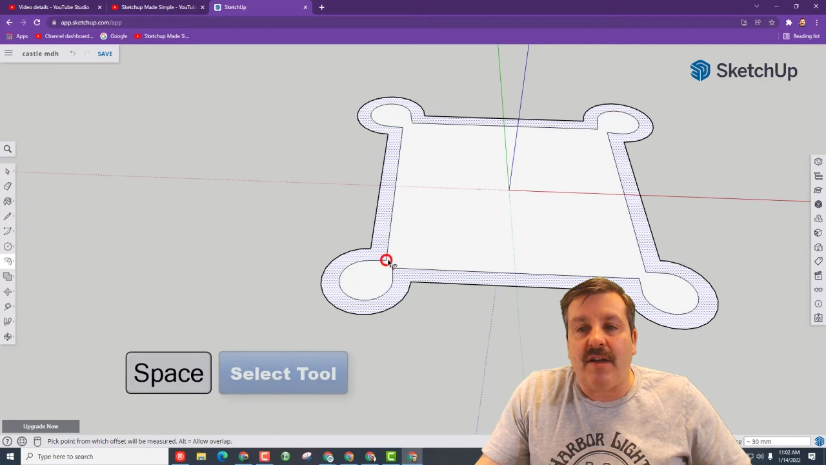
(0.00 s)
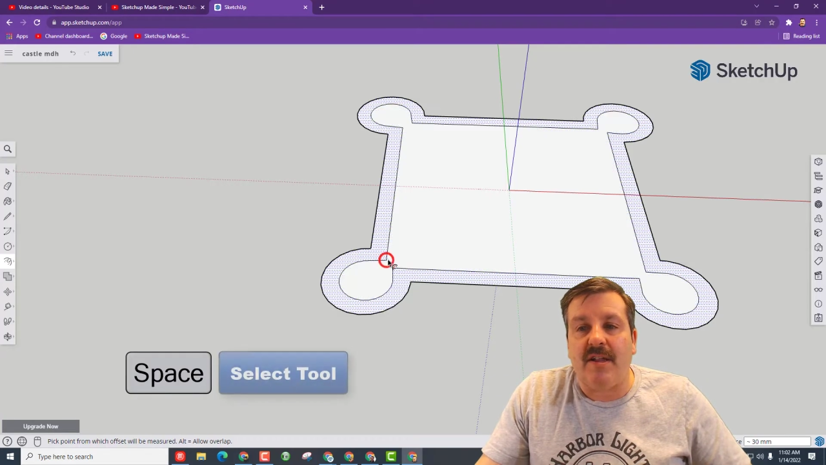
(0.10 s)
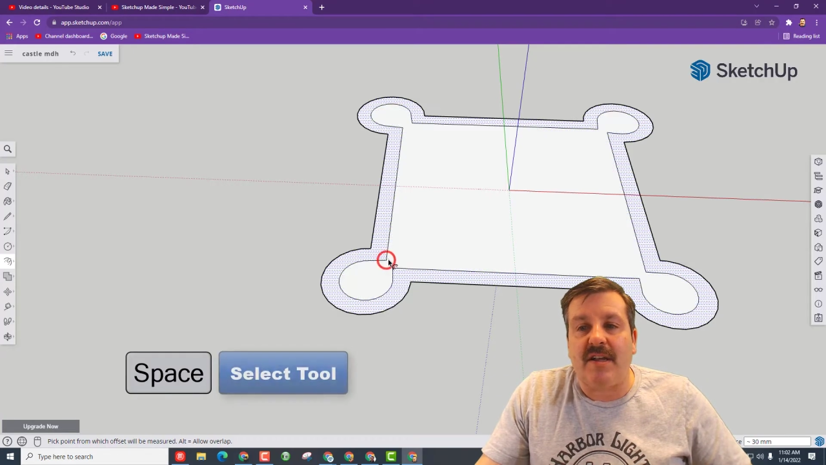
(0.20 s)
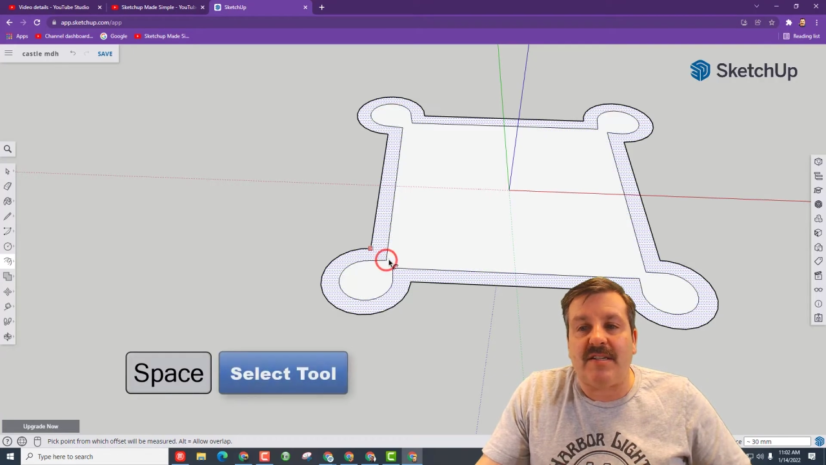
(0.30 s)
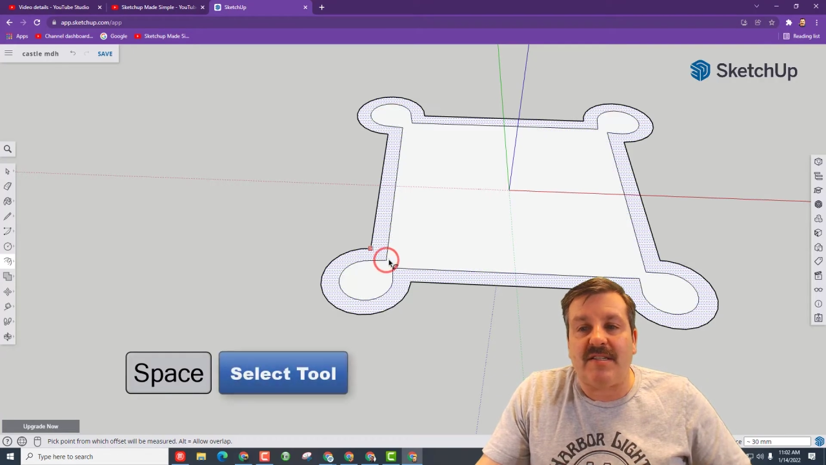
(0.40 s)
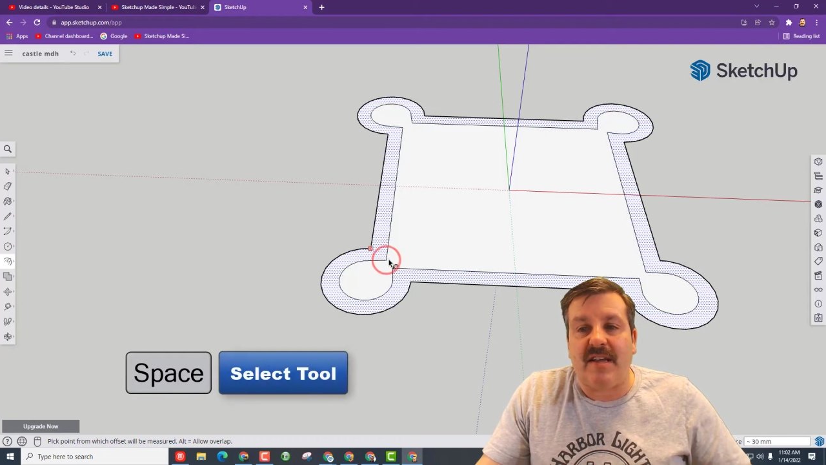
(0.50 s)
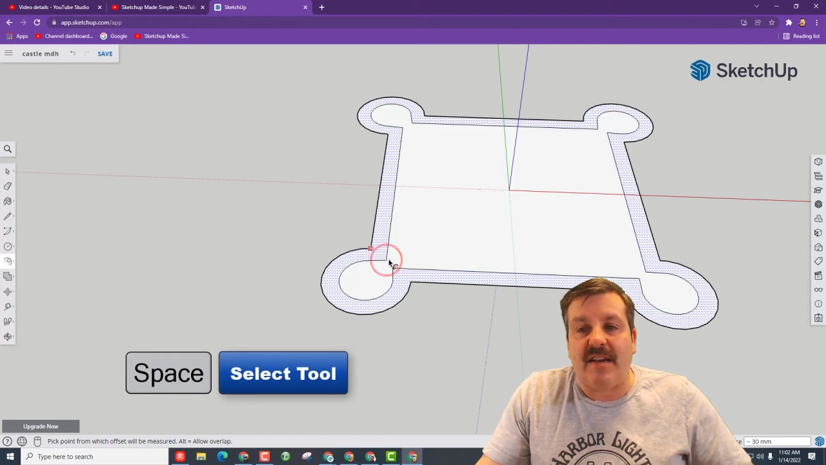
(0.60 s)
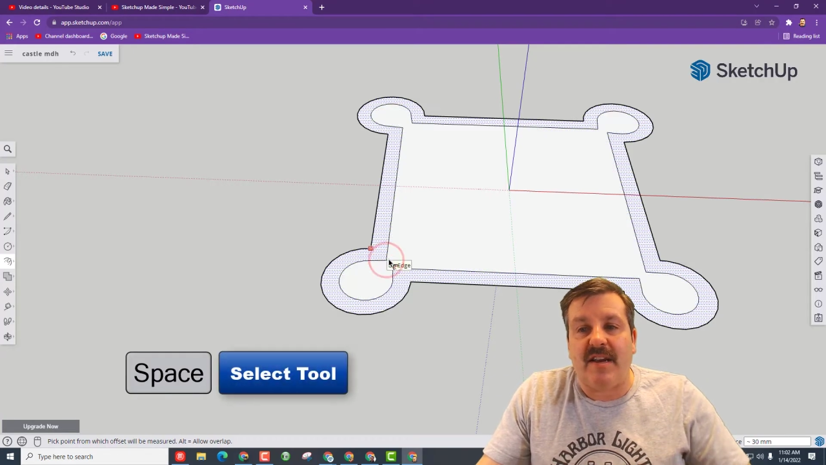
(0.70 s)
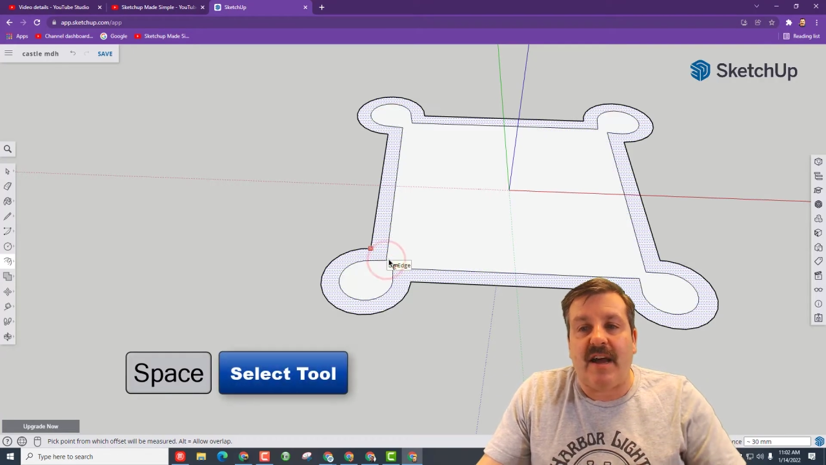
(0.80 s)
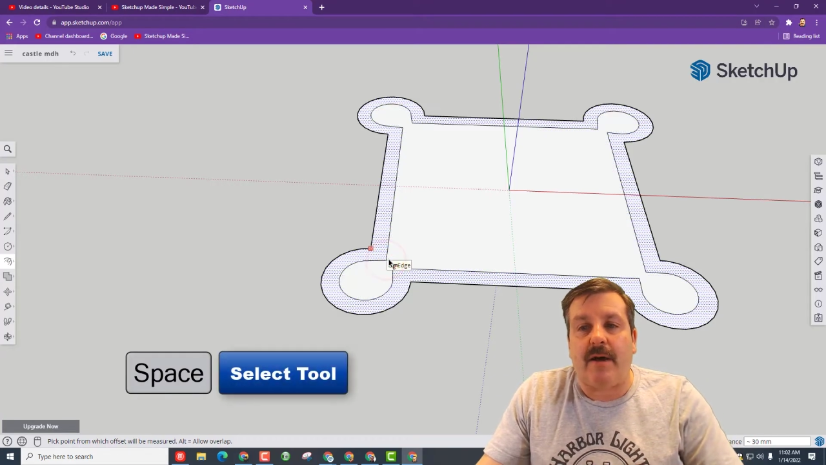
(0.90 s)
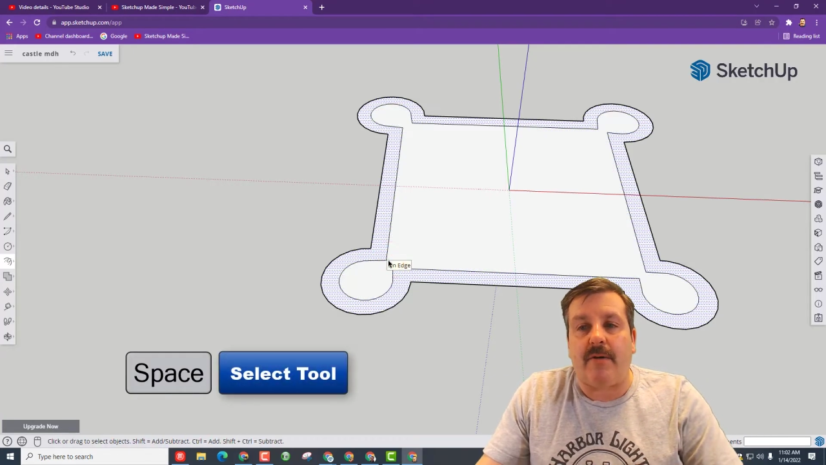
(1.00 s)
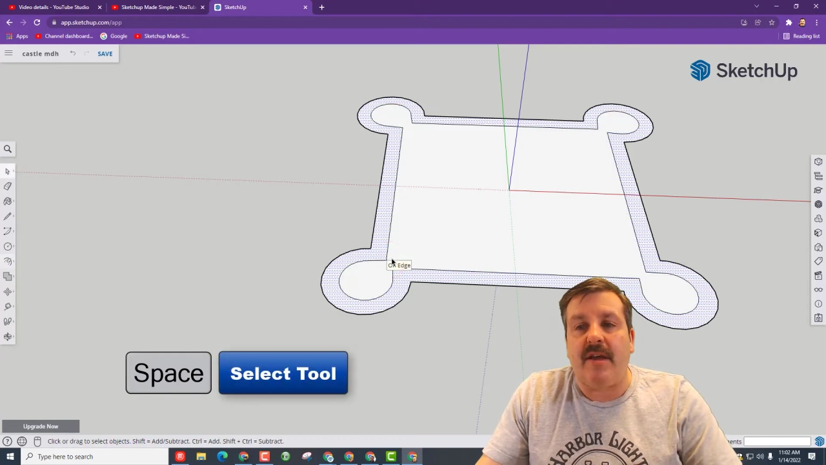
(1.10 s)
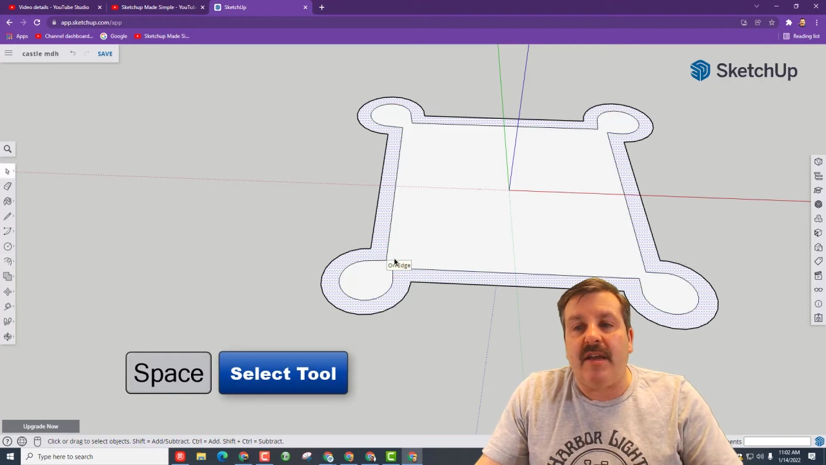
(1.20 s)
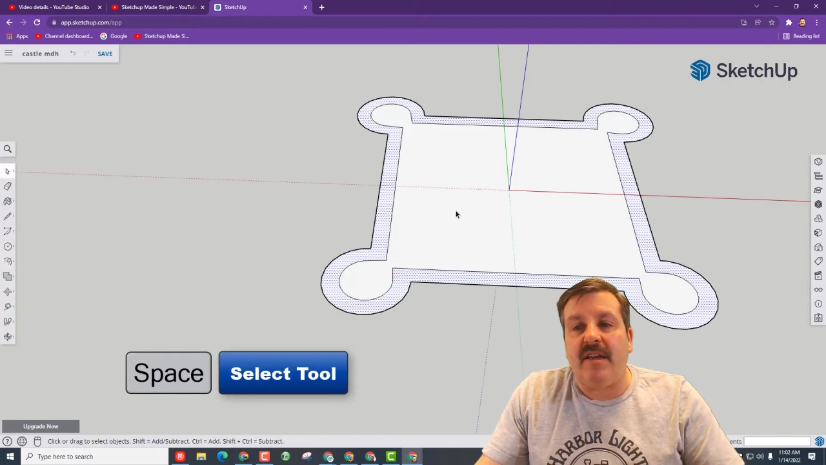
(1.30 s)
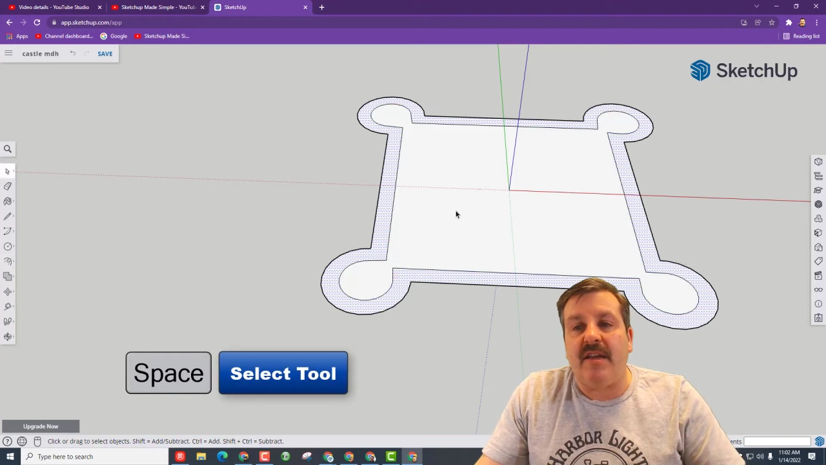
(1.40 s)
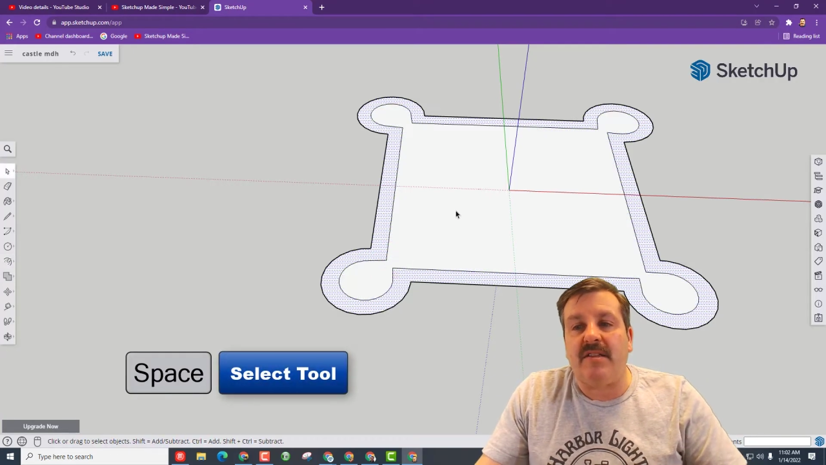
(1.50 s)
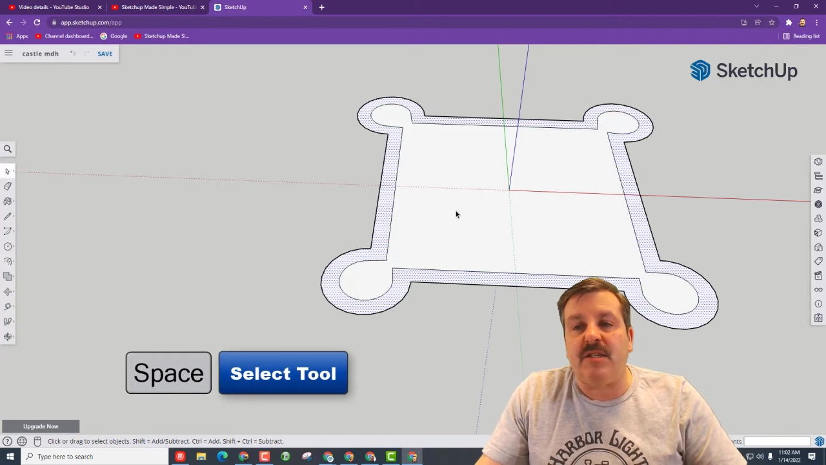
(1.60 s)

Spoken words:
click and set it down, hit